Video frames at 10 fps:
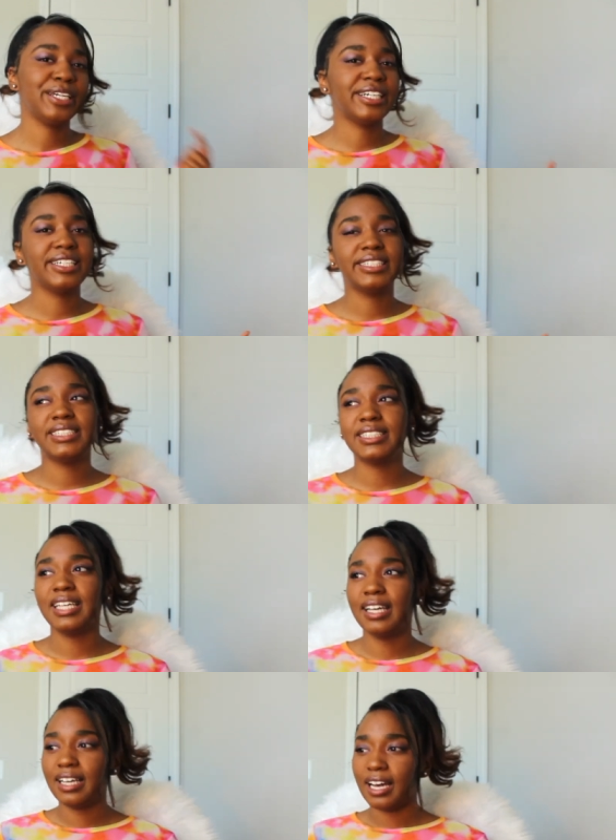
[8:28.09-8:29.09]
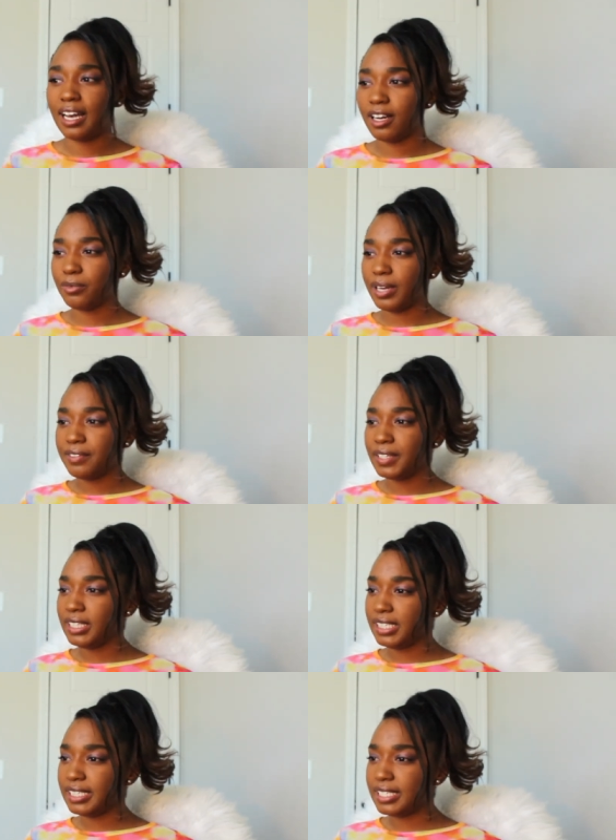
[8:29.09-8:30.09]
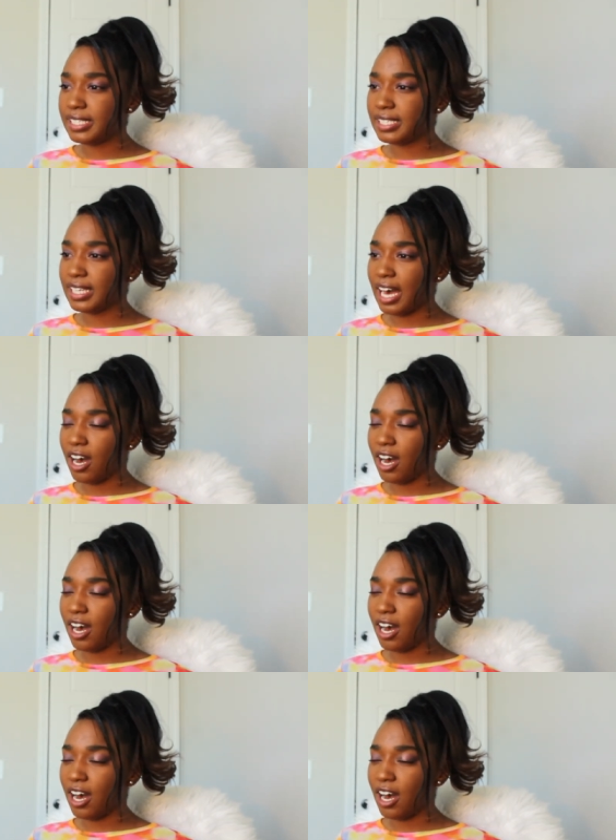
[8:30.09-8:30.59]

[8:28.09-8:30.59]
Pierce, uh, Raven Elyse.